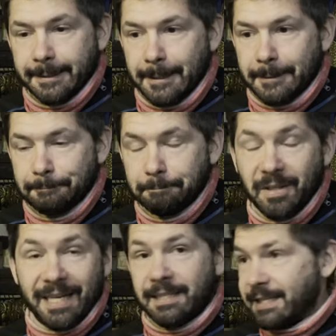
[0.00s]
So
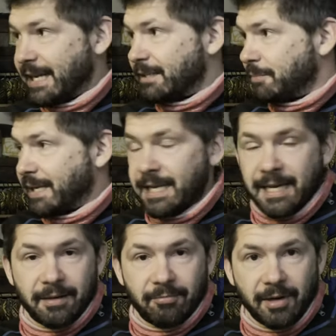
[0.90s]
that get me
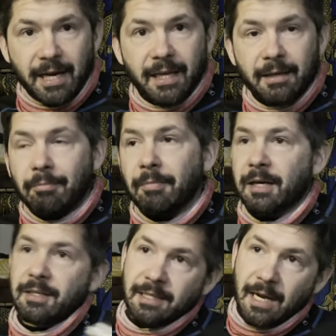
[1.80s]
here, really,
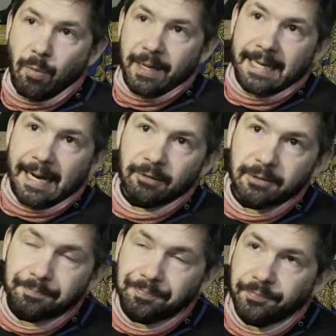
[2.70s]
because I went
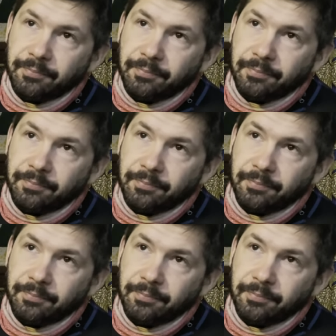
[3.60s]
out